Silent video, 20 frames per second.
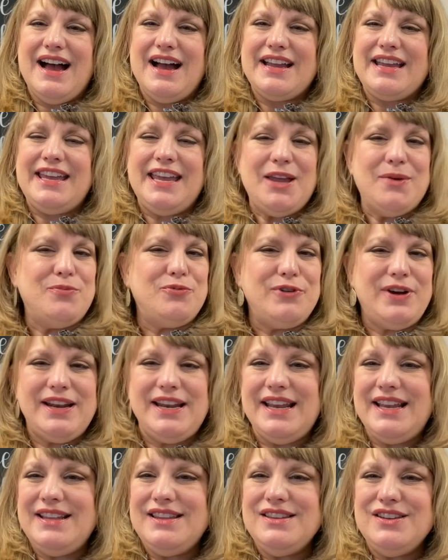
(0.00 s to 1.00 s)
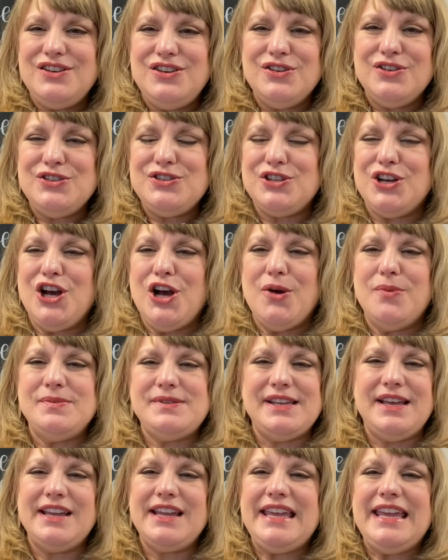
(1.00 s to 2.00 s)
Keep reading your Psalms
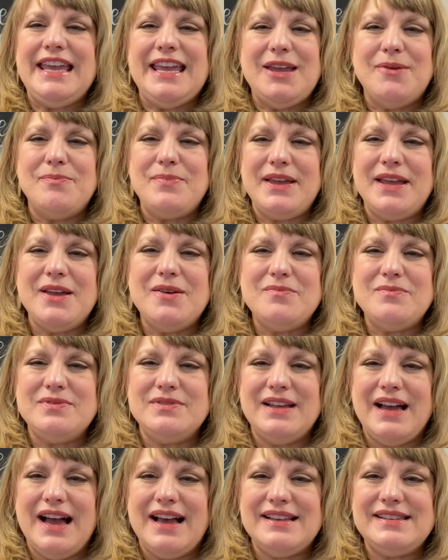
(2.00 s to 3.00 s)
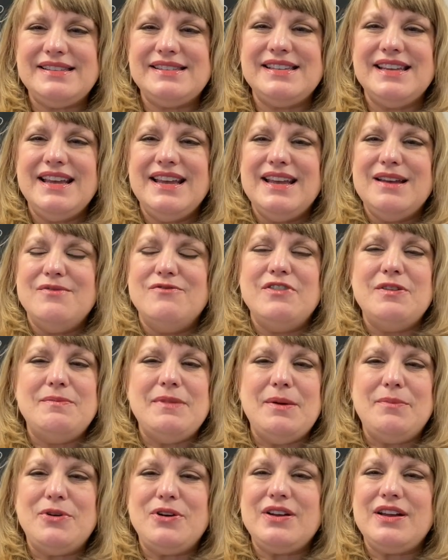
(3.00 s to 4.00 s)
and keep being blessed.
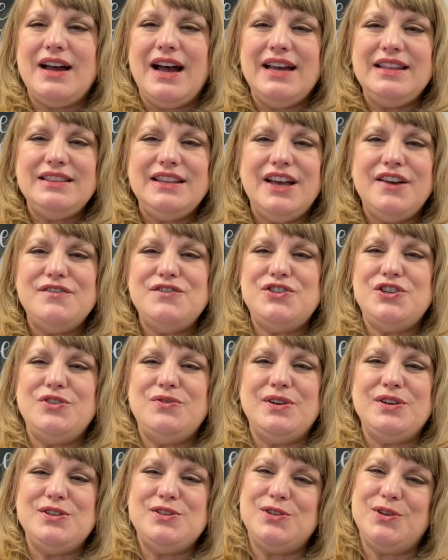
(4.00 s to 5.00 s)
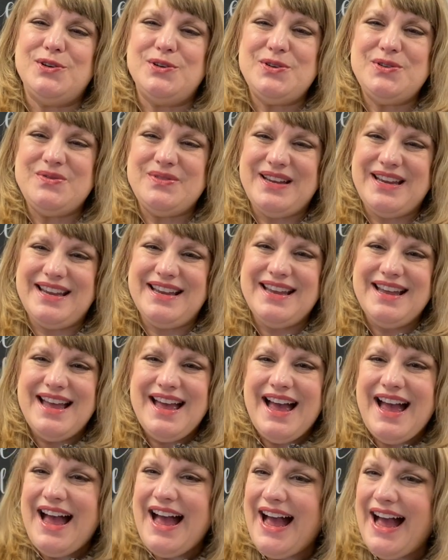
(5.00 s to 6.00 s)
Remember, God loves you, and so do we.
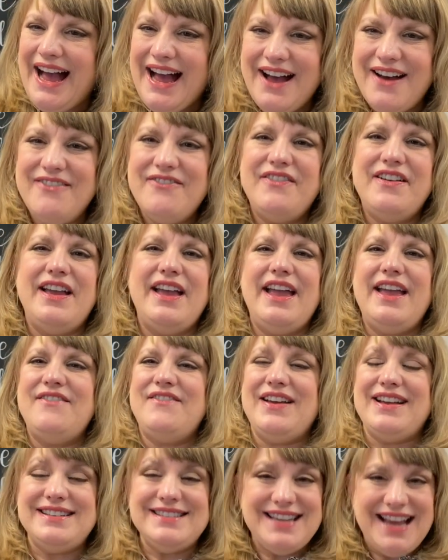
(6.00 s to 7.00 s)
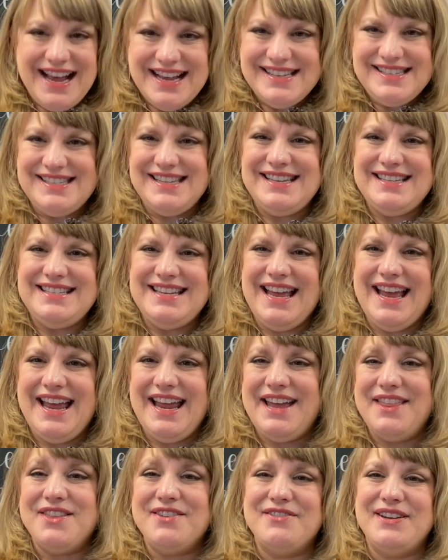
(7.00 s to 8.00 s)
Have a fantastic day
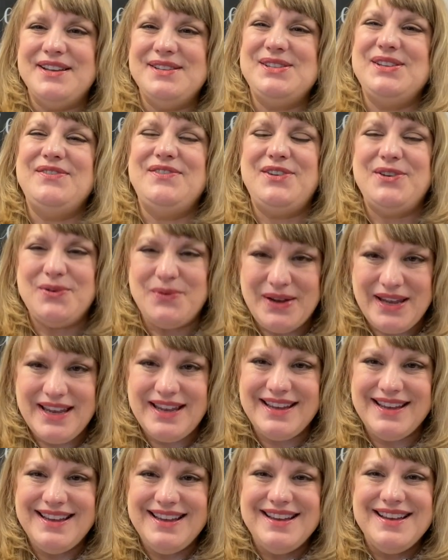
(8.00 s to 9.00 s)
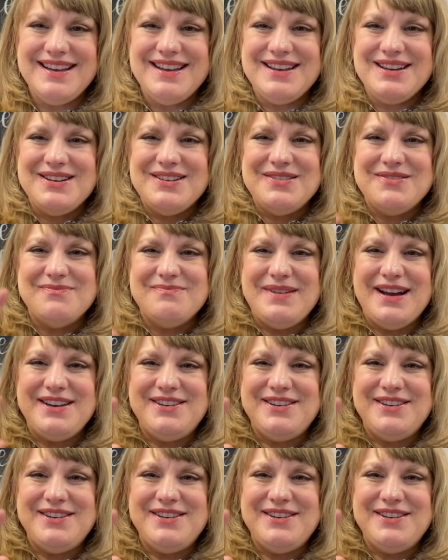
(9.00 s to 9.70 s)
and the rest of your week. Bye,